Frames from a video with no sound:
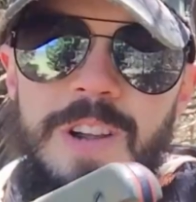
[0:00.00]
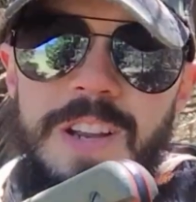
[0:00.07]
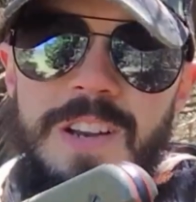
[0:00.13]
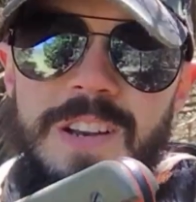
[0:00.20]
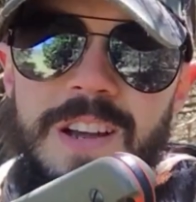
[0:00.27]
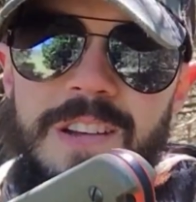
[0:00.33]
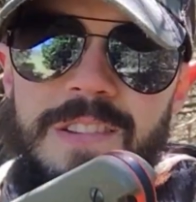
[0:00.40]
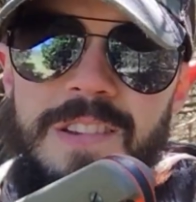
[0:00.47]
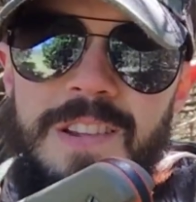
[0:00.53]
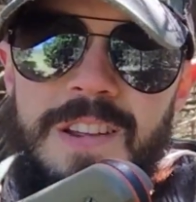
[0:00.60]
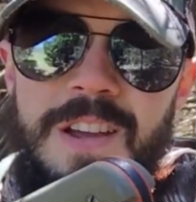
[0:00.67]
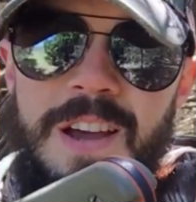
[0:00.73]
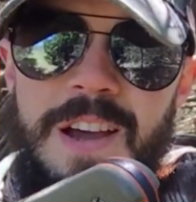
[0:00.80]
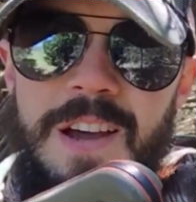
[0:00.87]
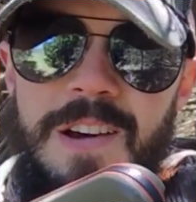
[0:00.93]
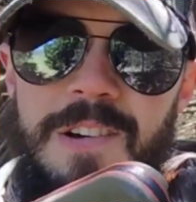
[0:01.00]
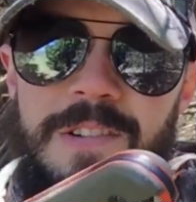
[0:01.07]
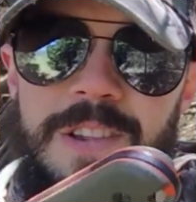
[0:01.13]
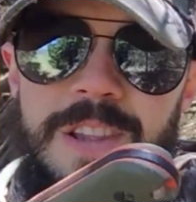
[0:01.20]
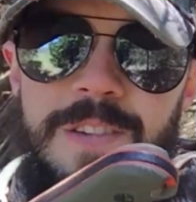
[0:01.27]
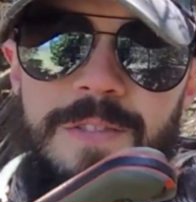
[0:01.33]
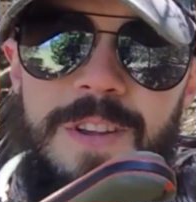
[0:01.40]
weeded out
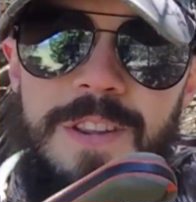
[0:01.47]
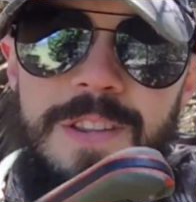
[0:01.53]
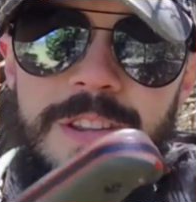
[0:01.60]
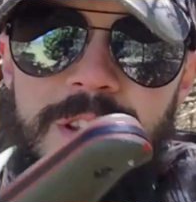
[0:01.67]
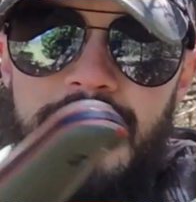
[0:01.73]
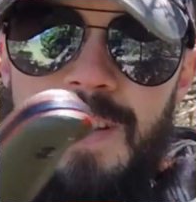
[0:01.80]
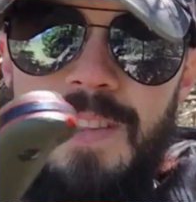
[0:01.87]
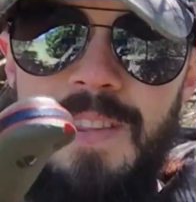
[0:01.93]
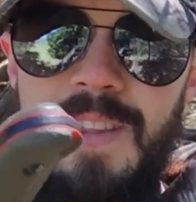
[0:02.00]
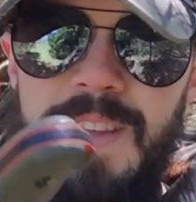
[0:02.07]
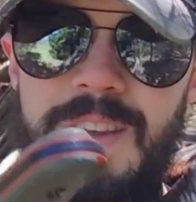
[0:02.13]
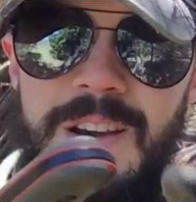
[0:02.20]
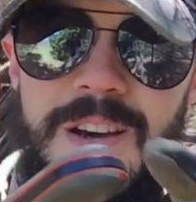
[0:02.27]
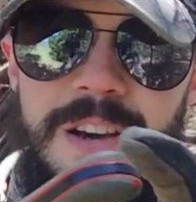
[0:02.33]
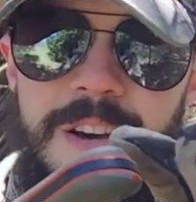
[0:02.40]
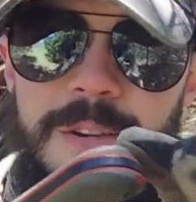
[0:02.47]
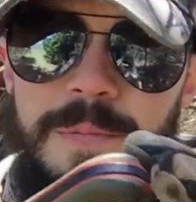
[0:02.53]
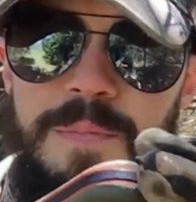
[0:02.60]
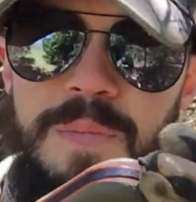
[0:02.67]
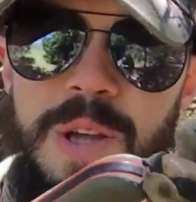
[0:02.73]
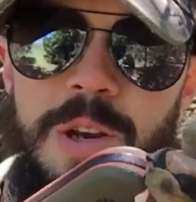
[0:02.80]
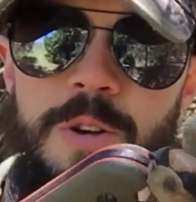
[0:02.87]
how even
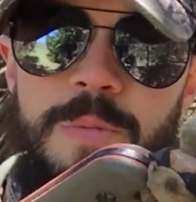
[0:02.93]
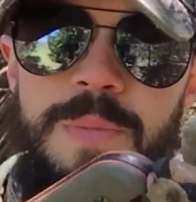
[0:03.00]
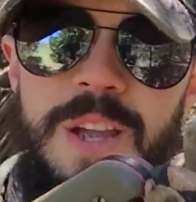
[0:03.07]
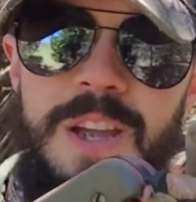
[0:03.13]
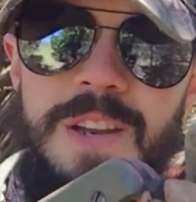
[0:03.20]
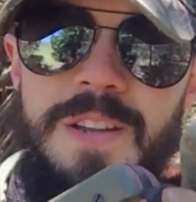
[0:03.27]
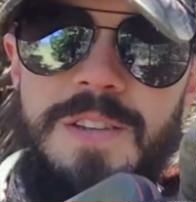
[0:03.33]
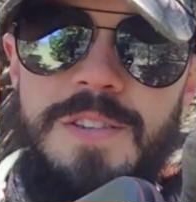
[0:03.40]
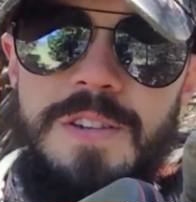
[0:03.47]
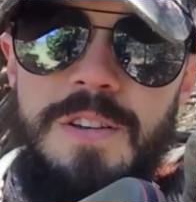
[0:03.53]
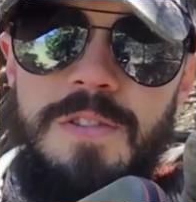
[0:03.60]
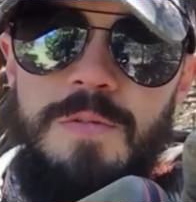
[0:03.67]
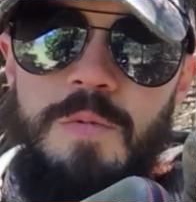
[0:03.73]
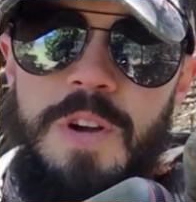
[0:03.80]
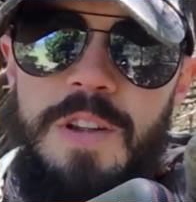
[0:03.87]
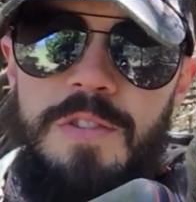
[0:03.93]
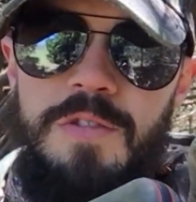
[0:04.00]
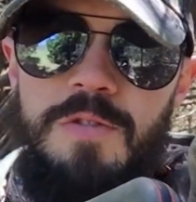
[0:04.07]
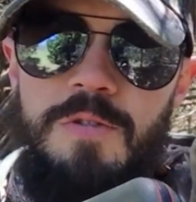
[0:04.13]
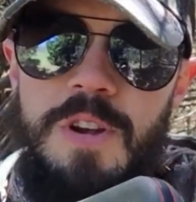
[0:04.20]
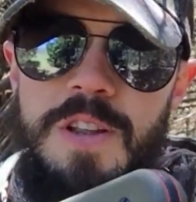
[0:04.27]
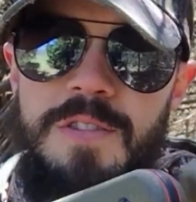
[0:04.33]
the middleman and just went
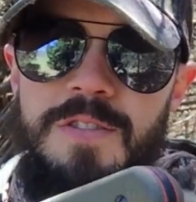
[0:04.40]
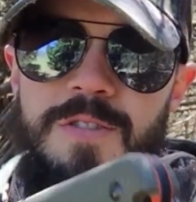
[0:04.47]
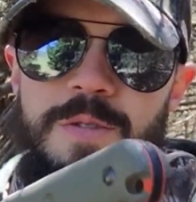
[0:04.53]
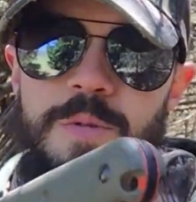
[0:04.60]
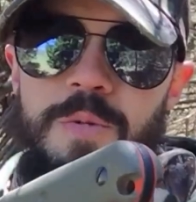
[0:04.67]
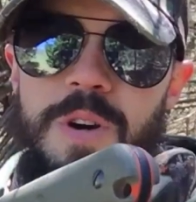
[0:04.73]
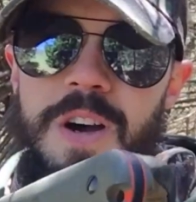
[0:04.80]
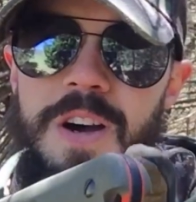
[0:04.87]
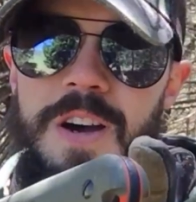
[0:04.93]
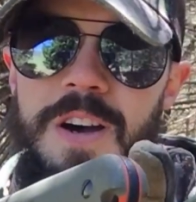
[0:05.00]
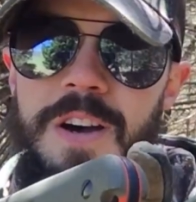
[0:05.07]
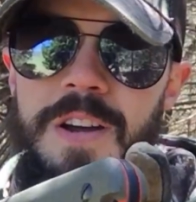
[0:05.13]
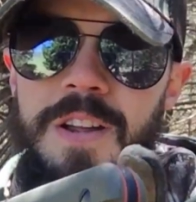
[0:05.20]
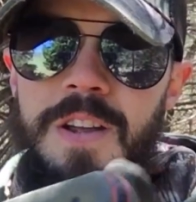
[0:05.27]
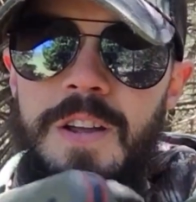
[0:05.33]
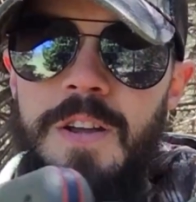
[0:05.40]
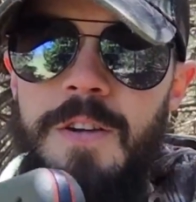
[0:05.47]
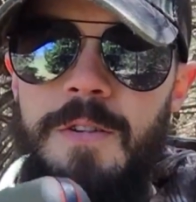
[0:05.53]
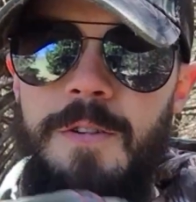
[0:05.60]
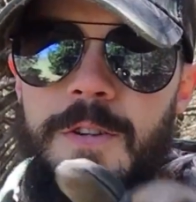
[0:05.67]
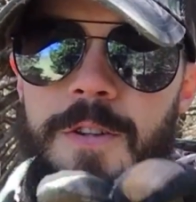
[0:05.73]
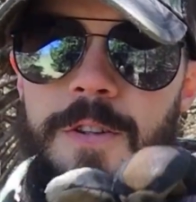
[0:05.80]
straight to
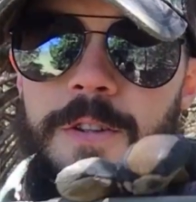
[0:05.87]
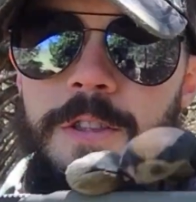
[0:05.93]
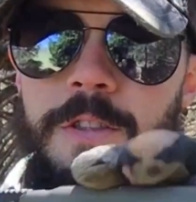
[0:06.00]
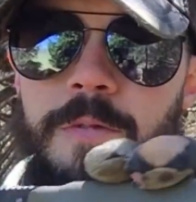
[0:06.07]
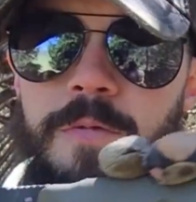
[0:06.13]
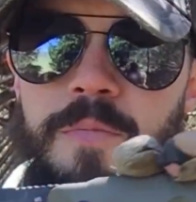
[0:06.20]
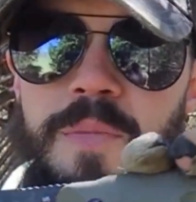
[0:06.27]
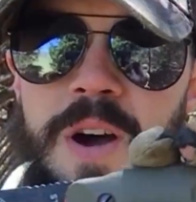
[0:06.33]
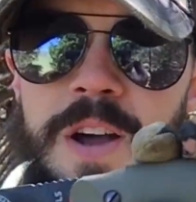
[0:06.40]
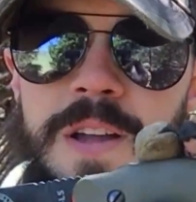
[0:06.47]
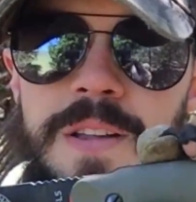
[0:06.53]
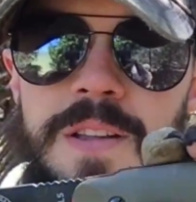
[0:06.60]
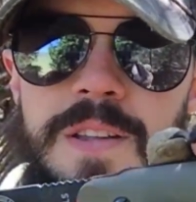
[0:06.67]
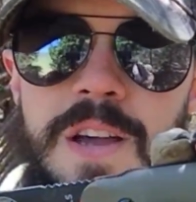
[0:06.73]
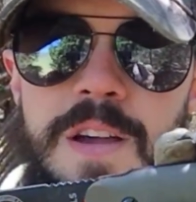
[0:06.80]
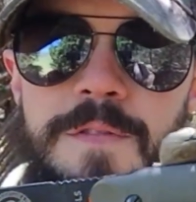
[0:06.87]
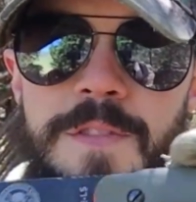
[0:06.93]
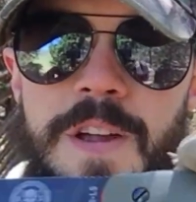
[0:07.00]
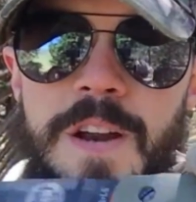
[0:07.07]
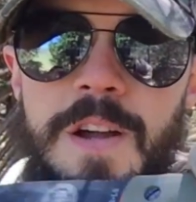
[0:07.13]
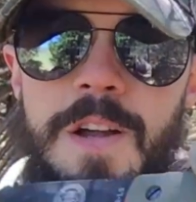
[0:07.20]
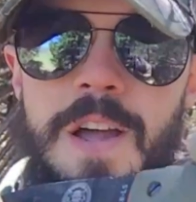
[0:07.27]
buying the knife
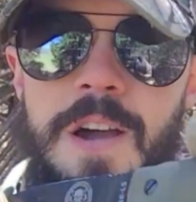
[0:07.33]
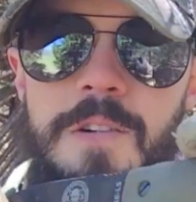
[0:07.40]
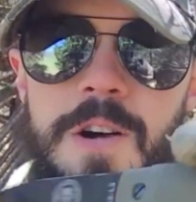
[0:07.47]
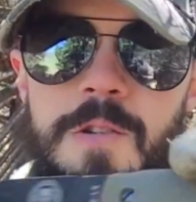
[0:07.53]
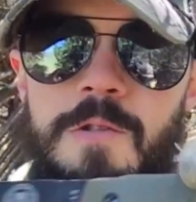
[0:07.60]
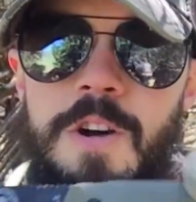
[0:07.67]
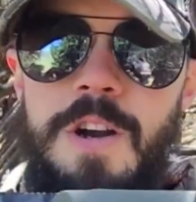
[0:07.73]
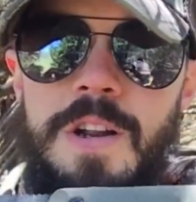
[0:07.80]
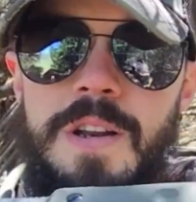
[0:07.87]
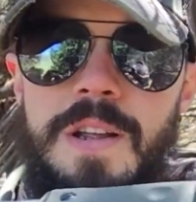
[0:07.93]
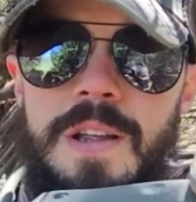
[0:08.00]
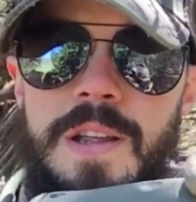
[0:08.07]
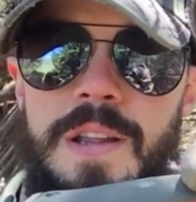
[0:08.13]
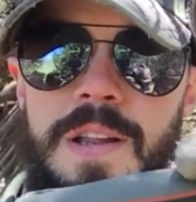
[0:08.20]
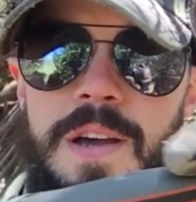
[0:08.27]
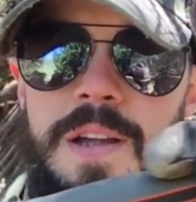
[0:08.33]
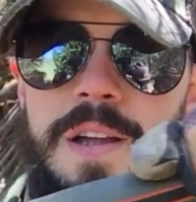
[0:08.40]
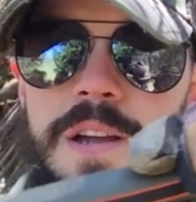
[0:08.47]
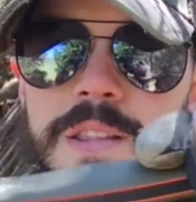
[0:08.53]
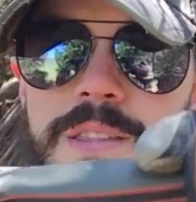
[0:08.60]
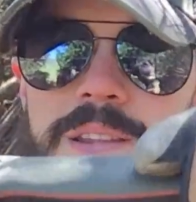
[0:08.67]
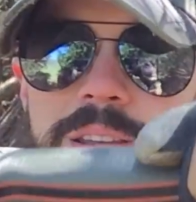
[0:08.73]
that how I wanted it. And I
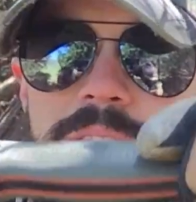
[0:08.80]
got